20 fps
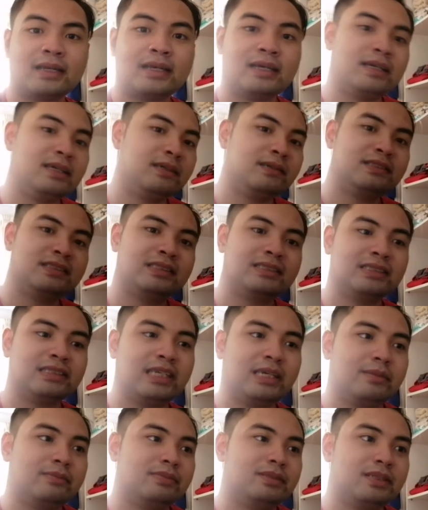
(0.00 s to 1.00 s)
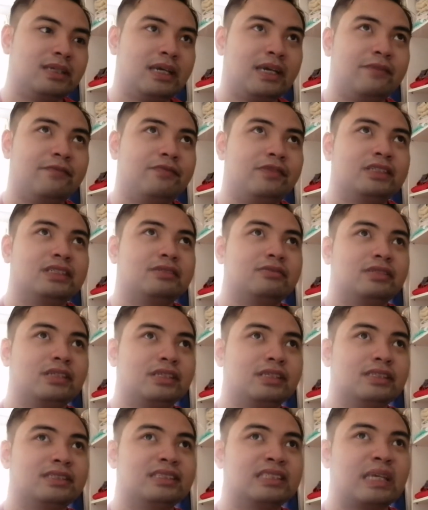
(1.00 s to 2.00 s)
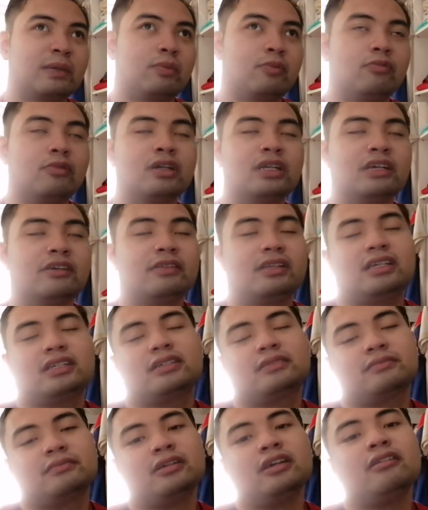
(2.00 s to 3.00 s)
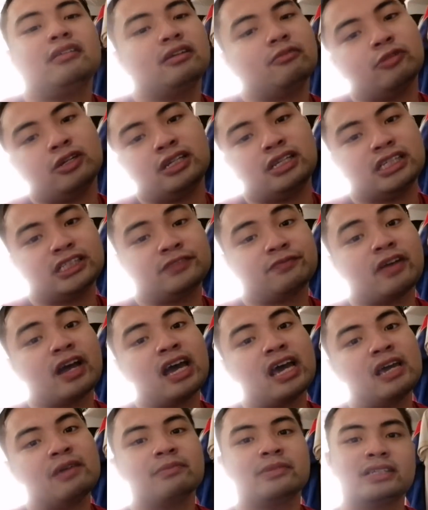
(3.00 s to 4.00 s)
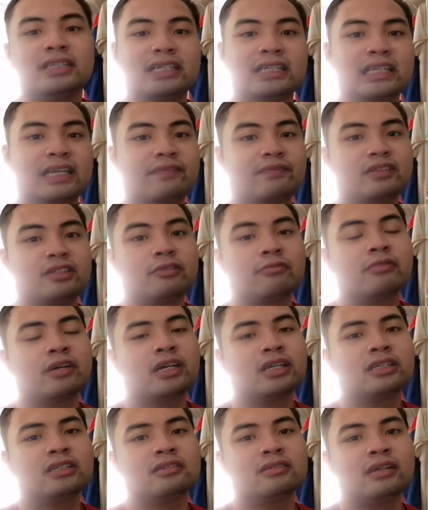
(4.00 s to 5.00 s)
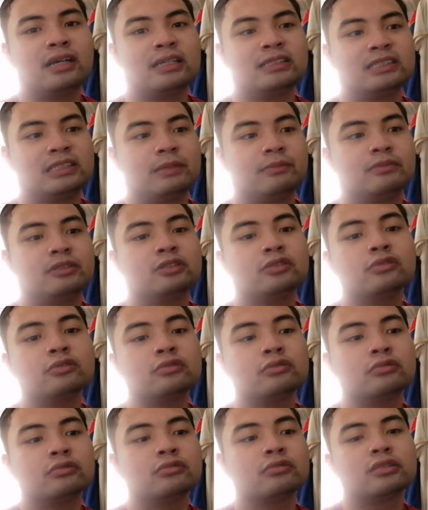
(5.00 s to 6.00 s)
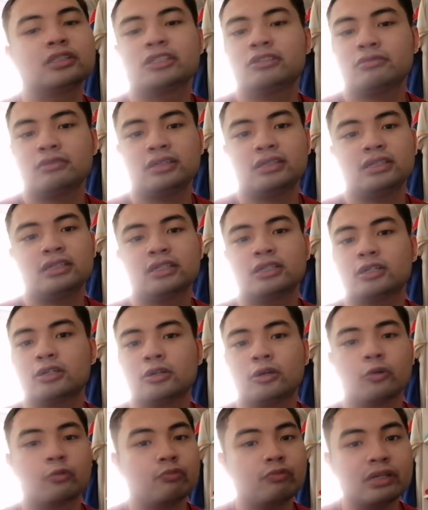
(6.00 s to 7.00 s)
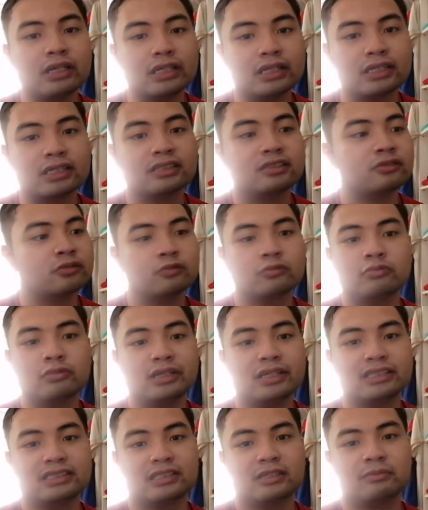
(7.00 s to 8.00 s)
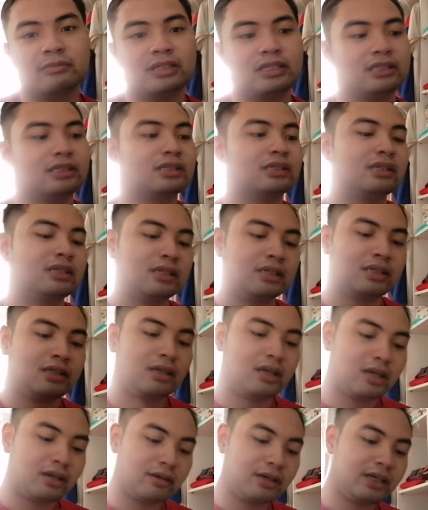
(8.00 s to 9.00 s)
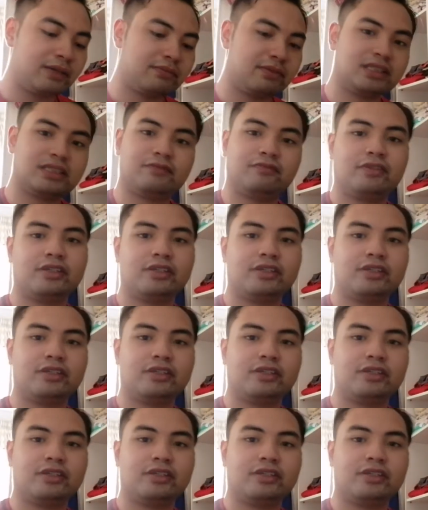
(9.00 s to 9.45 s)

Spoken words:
I skipped. At first, it was like just skip one day. Like, oh, one day's fine. But then after a while, I skipped 2, 3, a week, 2 weeks, and I'm like, all right, this